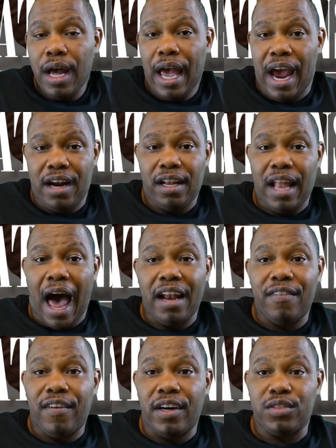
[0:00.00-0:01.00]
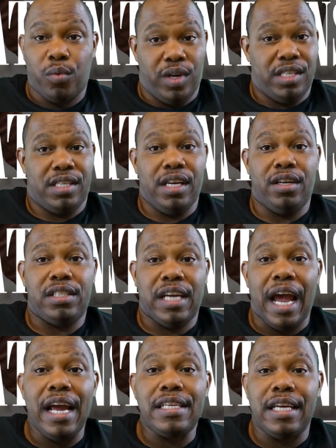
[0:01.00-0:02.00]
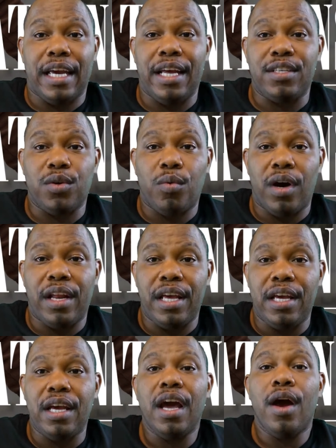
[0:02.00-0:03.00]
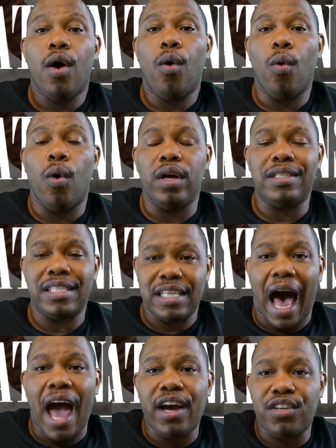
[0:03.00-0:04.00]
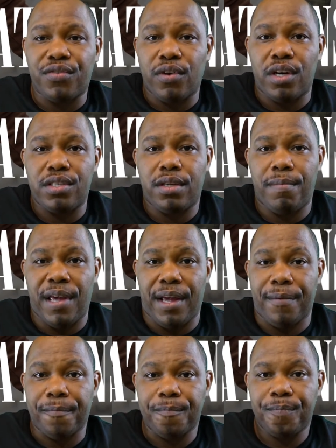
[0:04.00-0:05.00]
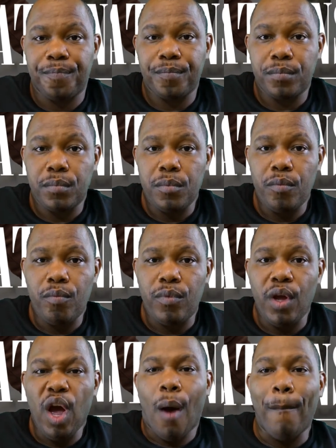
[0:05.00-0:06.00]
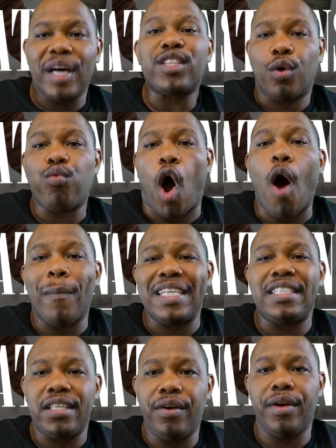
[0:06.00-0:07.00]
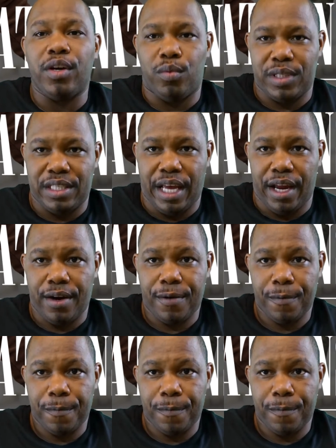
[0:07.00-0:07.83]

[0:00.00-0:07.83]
And a lot of us, we're still changing into what He desires for us to be. But the raw material was there.